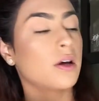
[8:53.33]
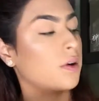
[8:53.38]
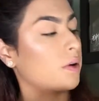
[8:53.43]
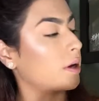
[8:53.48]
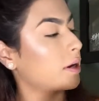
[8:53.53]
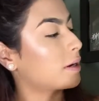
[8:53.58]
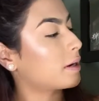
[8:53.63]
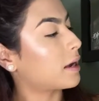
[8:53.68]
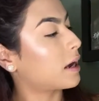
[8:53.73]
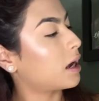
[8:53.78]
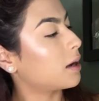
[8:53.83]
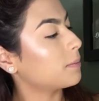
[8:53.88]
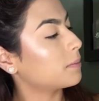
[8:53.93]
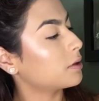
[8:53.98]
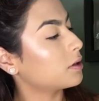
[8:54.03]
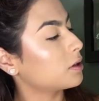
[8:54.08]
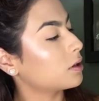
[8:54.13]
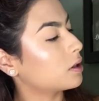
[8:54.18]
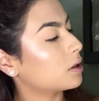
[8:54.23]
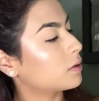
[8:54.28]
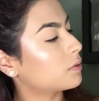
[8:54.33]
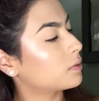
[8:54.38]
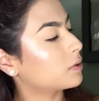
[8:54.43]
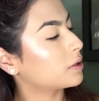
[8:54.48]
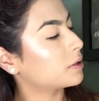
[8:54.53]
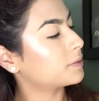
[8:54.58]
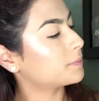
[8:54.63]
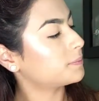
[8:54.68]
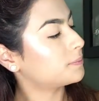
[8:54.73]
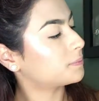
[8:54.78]
Okay, now I'm gonna go
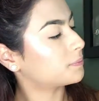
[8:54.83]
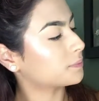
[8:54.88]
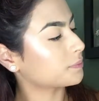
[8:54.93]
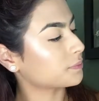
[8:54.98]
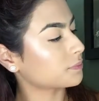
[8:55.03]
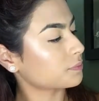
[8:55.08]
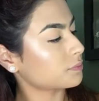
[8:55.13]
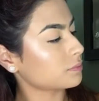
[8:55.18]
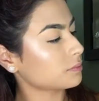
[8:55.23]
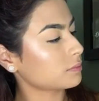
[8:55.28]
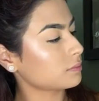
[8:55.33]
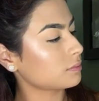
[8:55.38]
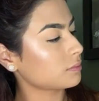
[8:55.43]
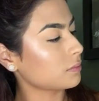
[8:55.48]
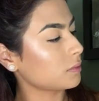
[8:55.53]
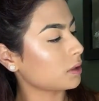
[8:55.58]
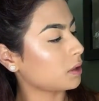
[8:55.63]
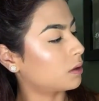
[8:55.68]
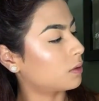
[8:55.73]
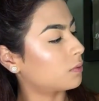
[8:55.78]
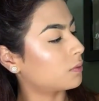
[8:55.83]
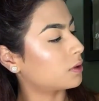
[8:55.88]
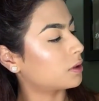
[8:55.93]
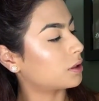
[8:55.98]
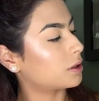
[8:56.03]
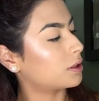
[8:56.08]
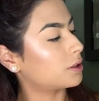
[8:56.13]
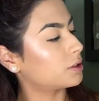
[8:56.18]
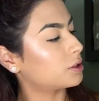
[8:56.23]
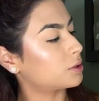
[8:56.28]
in with
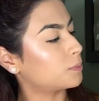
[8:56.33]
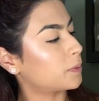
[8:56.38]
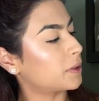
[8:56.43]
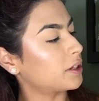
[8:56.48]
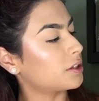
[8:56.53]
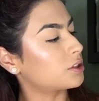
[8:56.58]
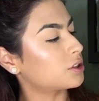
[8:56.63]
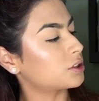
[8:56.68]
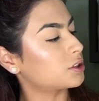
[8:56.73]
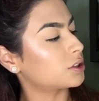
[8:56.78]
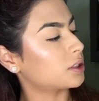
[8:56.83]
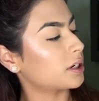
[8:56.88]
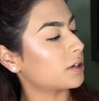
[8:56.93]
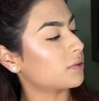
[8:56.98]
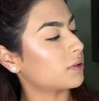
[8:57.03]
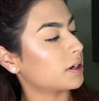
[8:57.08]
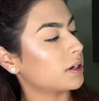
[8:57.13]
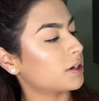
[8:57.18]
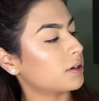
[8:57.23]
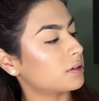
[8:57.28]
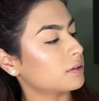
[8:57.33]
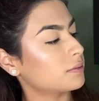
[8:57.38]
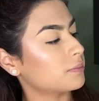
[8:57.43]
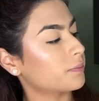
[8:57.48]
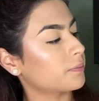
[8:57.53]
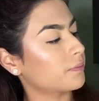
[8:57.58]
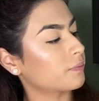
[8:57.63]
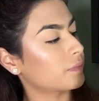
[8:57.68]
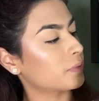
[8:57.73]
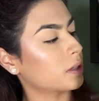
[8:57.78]
this peachy shade right here.
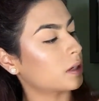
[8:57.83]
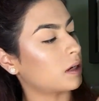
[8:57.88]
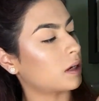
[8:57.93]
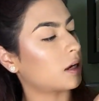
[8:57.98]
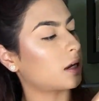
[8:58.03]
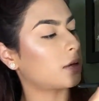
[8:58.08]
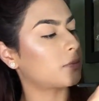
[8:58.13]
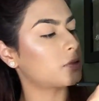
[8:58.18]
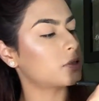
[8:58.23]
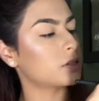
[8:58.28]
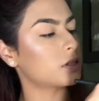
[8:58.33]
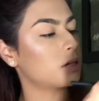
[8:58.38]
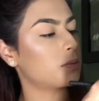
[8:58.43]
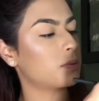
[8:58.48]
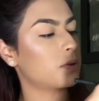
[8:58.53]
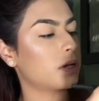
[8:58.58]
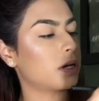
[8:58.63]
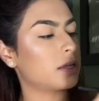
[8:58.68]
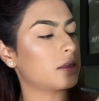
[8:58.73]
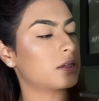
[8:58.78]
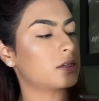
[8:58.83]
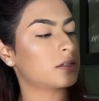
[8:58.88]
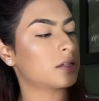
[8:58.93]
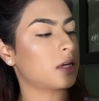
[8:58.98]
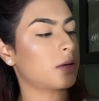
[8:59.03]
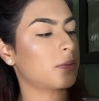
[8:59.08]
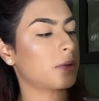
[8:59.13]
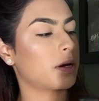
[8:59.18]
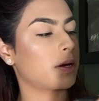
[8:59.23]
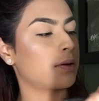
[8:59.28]
I'm just gonna apply in the
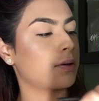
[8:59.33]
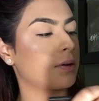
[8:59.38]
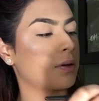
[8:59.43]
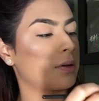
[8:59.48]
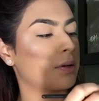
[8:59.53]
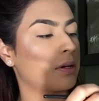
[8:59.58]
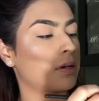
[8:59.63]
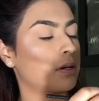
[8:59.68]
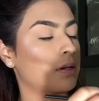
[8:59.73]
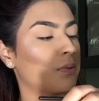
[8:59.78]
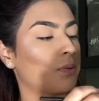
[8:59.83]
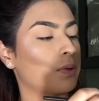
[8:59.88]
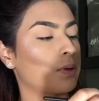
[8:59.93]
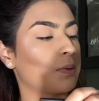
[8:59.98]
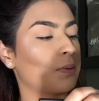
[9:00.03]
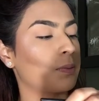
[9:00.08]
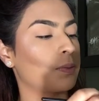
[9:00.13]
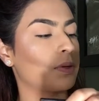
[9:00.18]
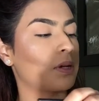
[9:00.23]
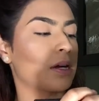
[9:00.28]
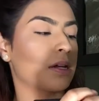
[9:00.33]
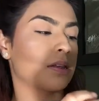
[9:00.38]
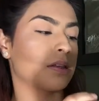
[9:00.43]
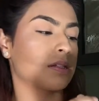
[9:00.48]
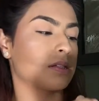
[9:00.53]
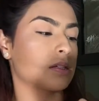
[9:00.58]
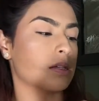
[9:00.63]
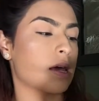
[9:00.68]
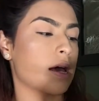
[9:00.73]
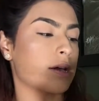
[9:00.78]
same area we applied
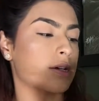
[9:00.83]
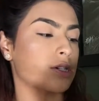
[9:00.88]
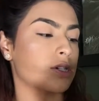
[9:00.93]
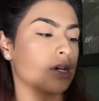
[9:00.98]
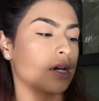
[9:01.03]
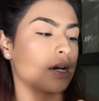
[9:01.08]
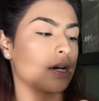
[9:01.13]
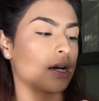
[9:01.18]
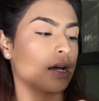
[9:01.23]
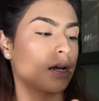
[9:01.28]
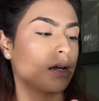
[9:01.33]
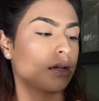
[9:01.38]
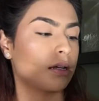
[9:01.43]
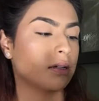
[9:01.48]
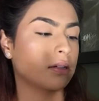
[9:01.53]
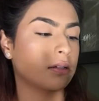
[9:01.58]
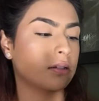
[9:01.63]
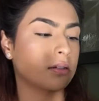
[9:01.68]
this last shade at.